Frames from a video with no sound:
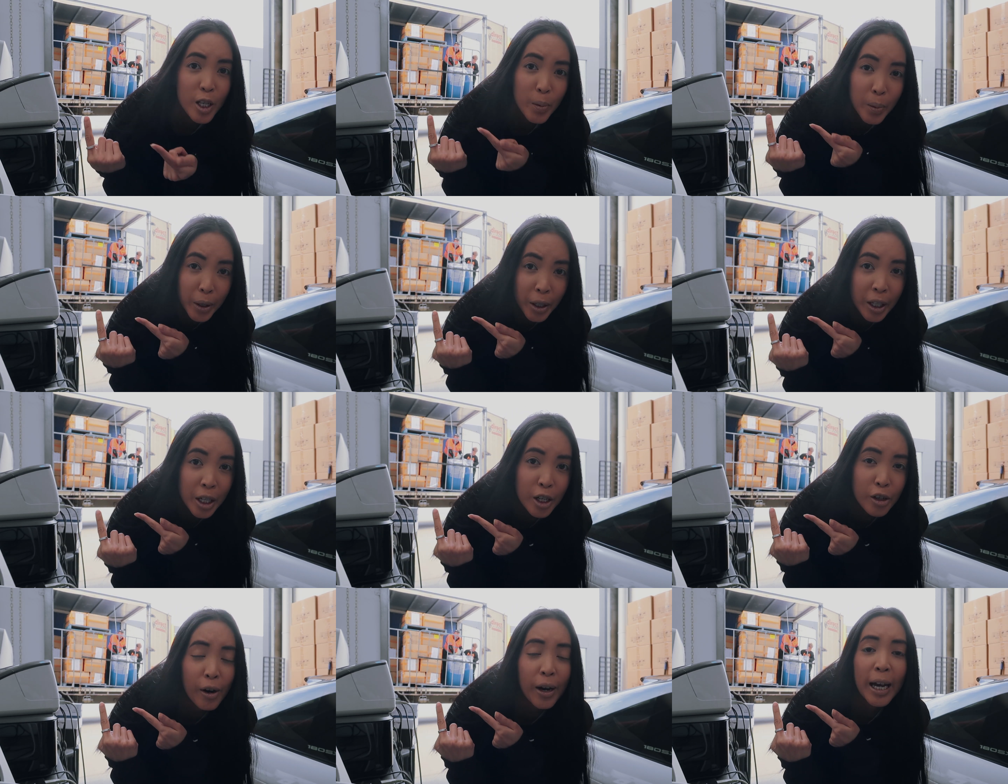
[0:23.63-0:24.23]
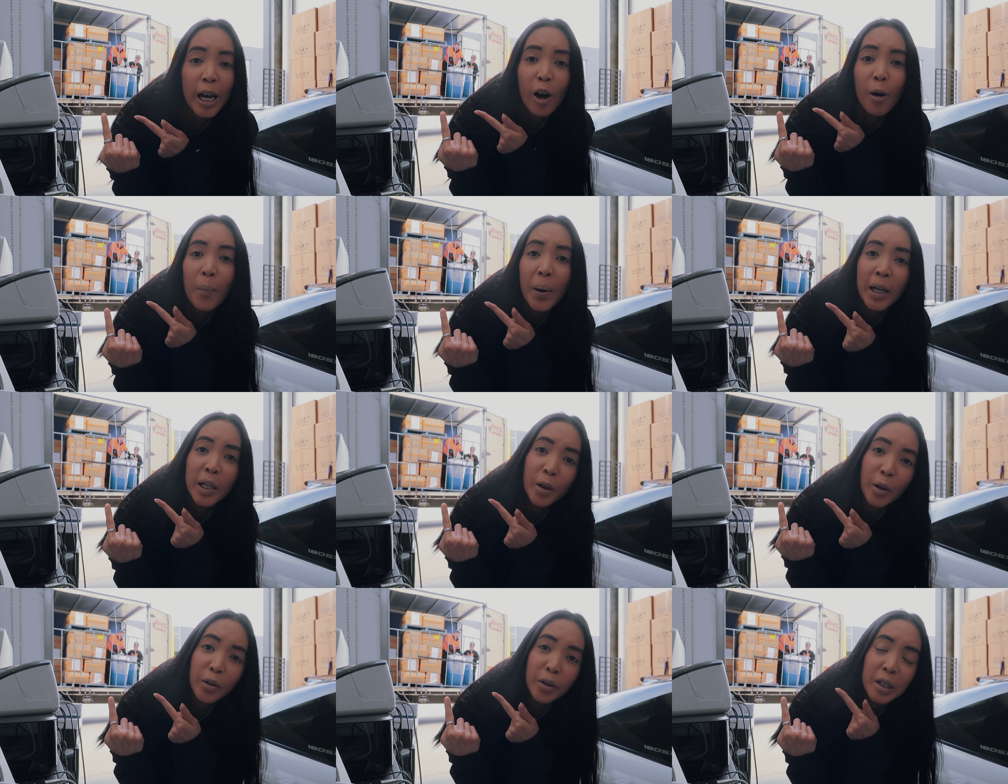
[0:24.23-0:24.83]
So we're gonna try help
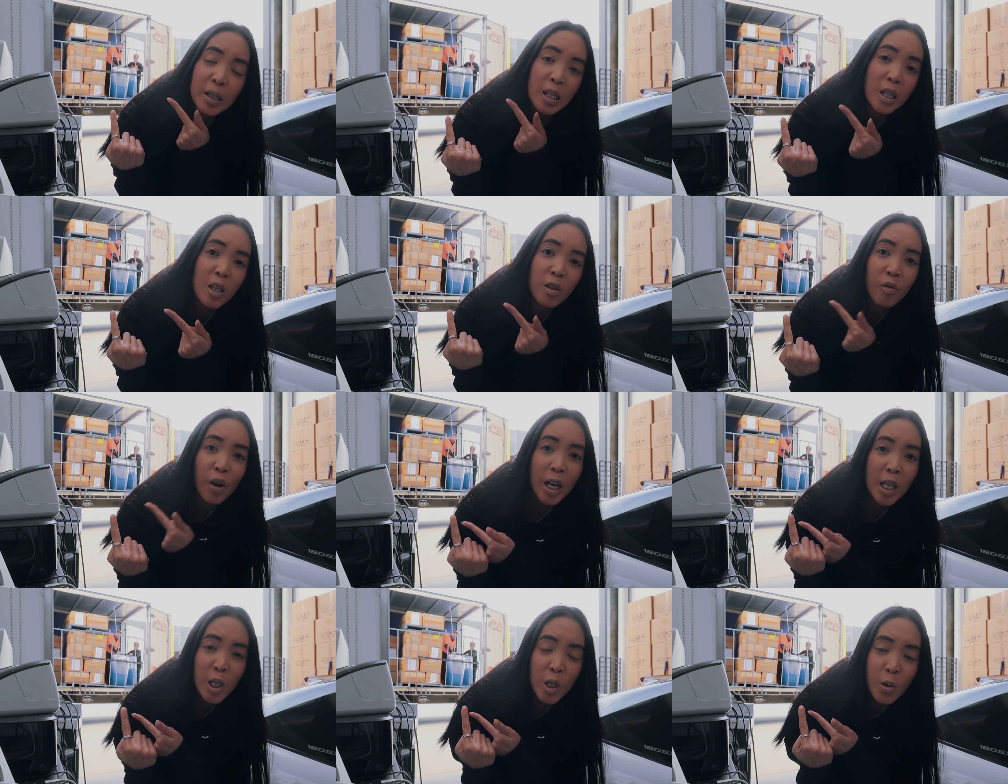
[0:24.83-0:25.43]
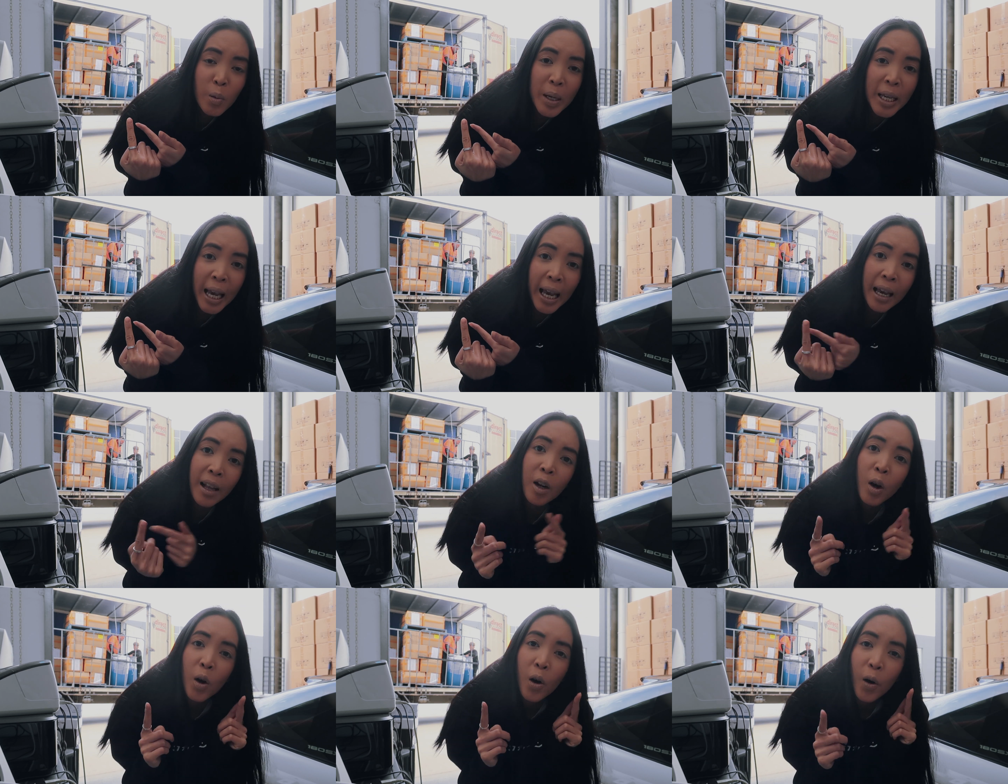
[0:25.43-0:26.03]
unload this as fast as we
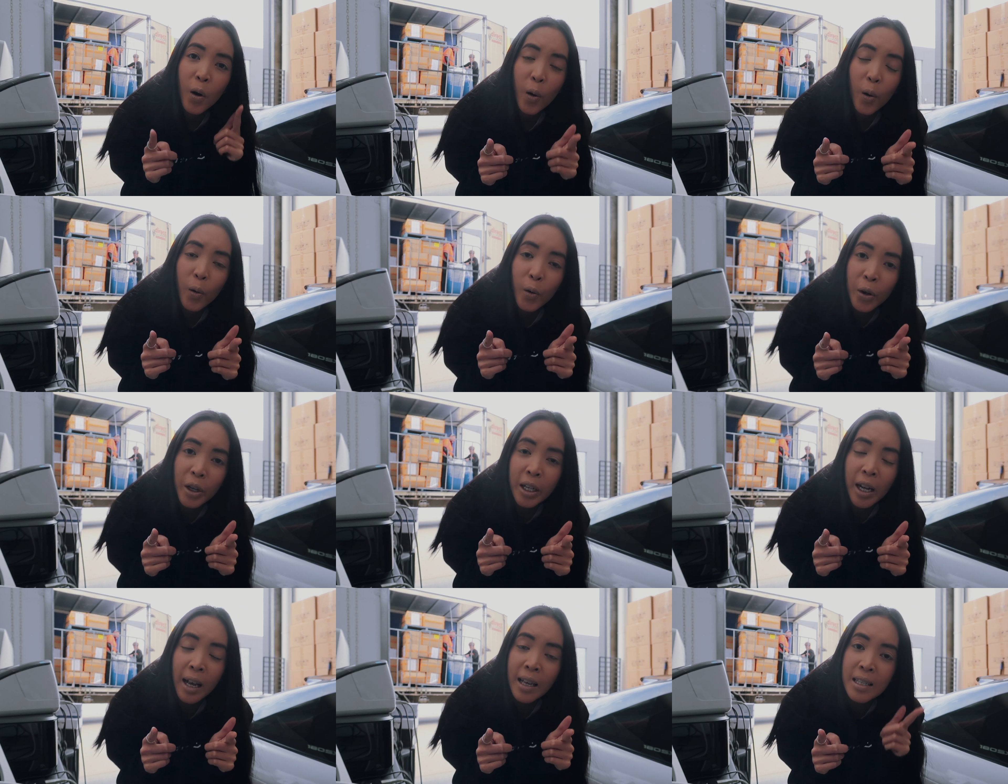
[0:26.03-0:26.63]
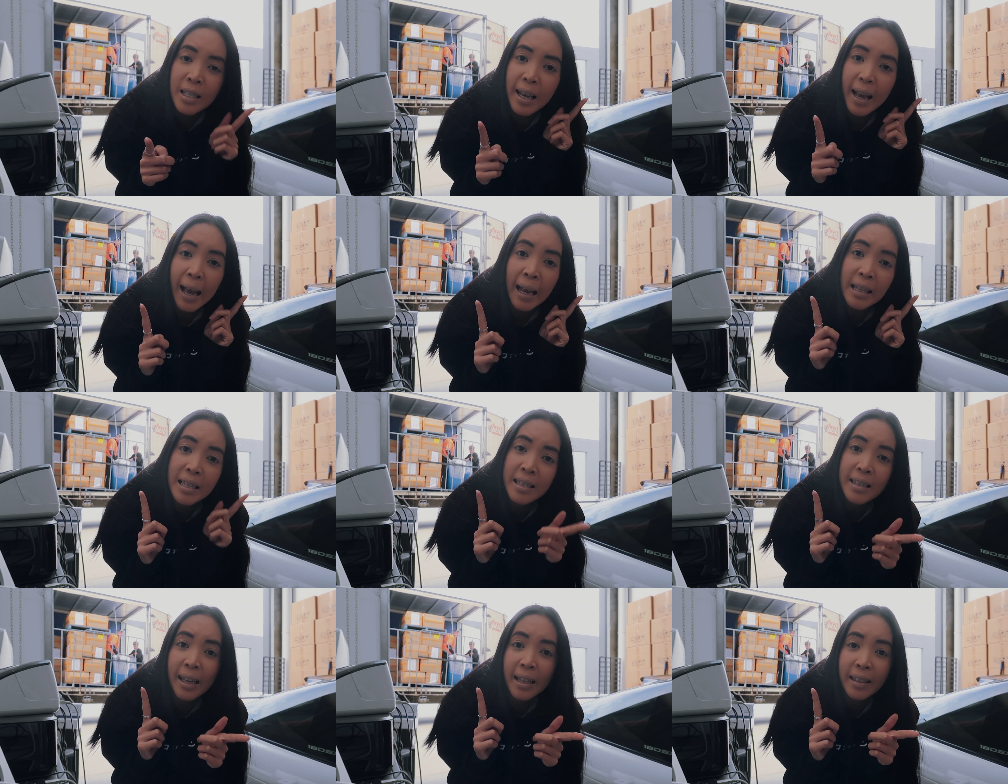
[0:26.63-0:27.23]
can, organize it
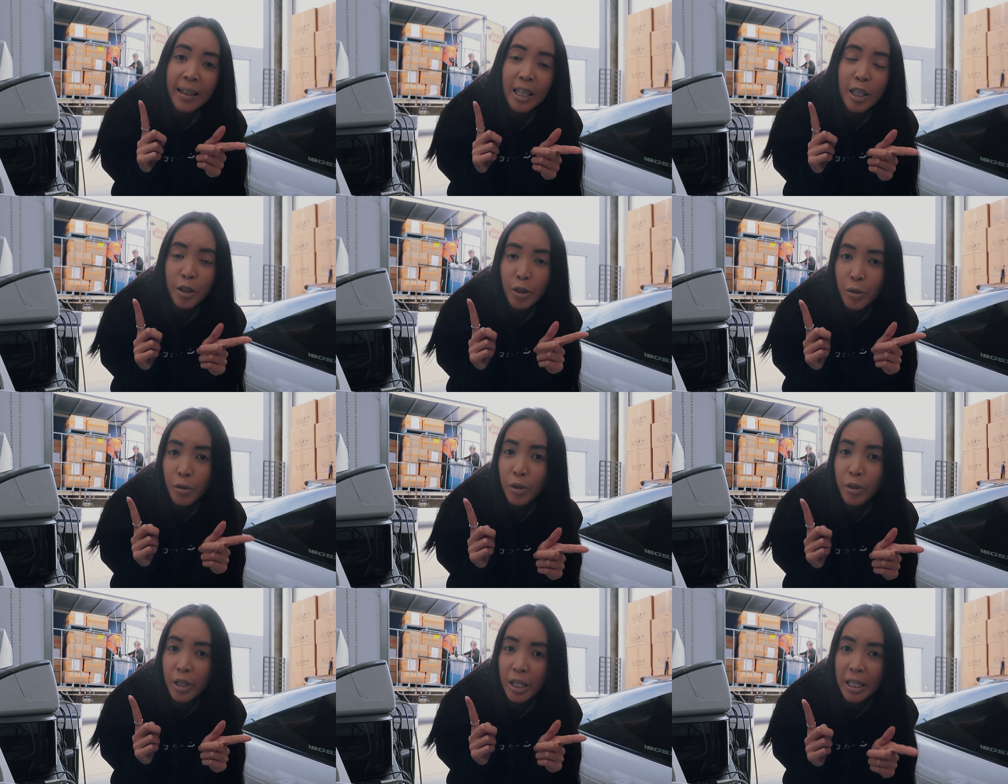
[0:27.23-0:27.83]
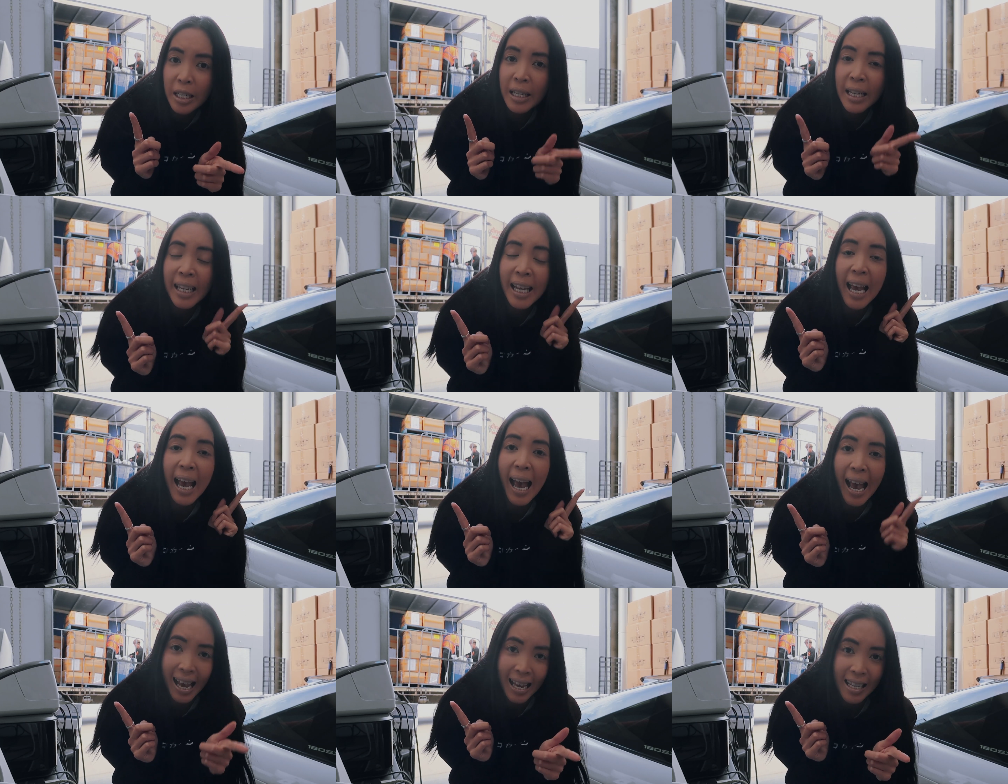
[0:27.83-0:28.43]
and send this to Sydney
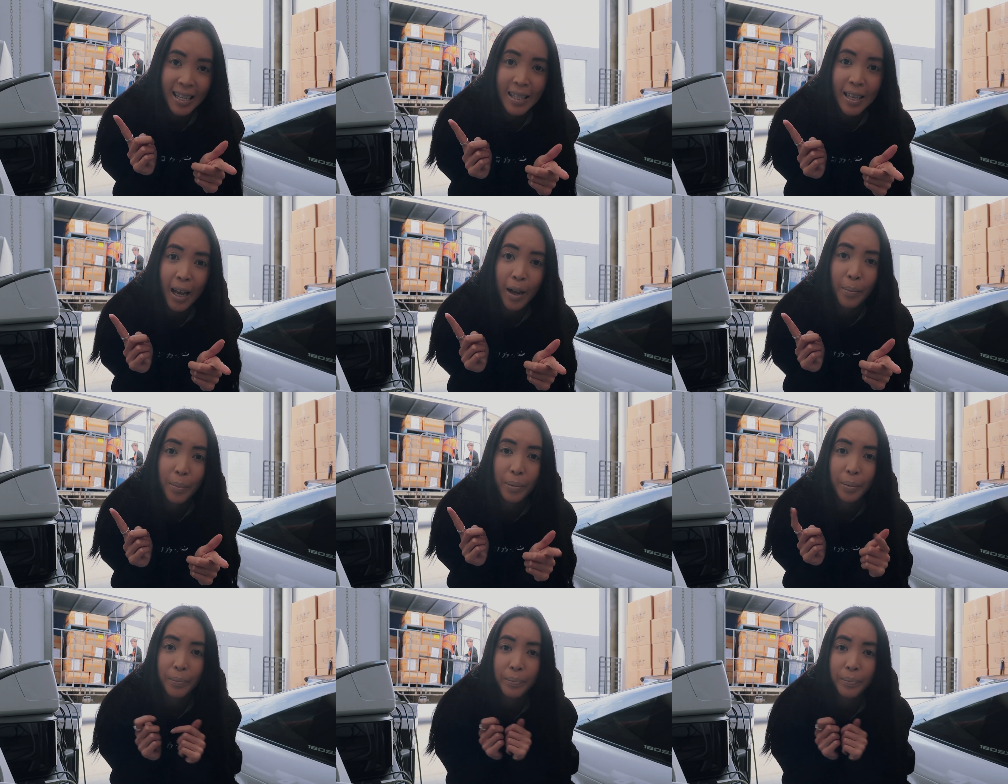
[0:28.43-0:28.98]
ASAP.